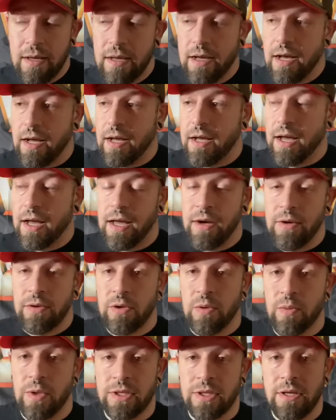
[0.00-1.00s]
I don't
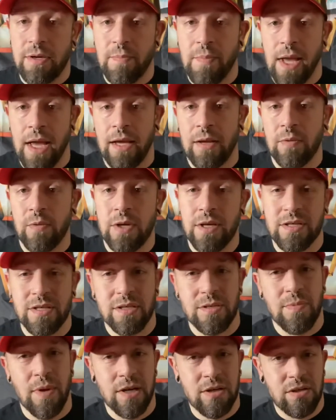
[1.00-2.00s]
know what the demand was,
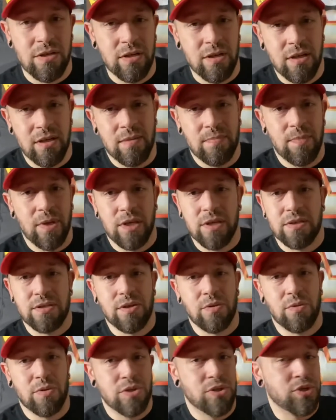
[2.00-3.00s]
especially because
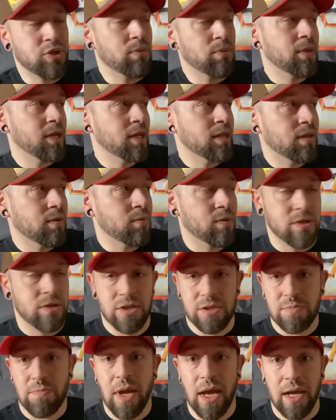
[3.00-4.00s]
there were so many that were
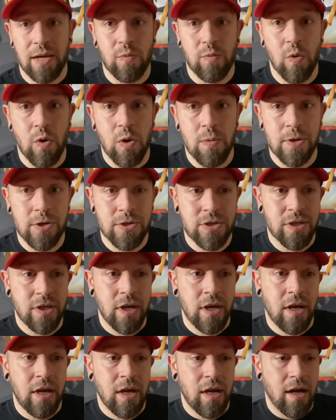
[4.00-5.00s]
just peg warmers.
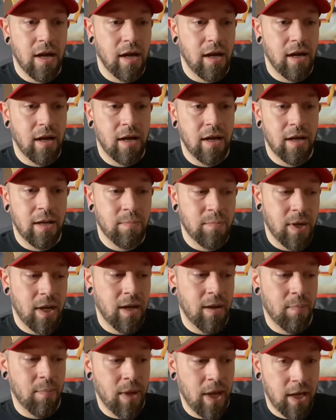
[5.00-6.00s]
And by
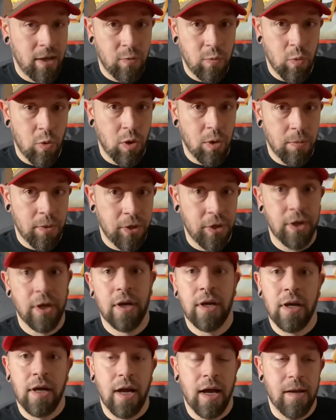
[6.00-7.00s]
a peg warmer,
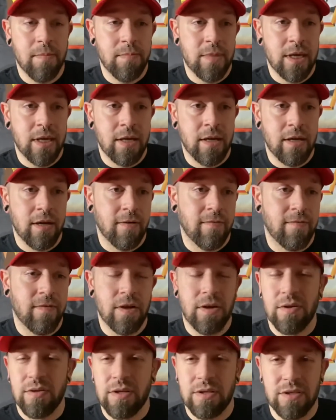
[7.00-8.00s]
I mean a
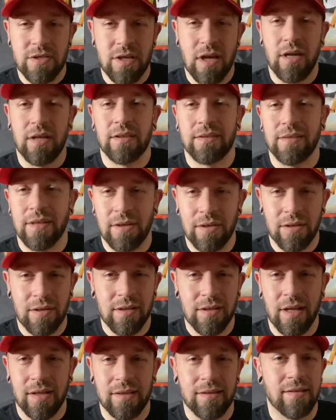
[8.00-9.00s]
figure that just hung there and
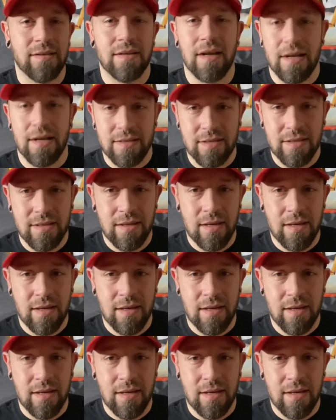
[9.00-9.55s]
collected dust.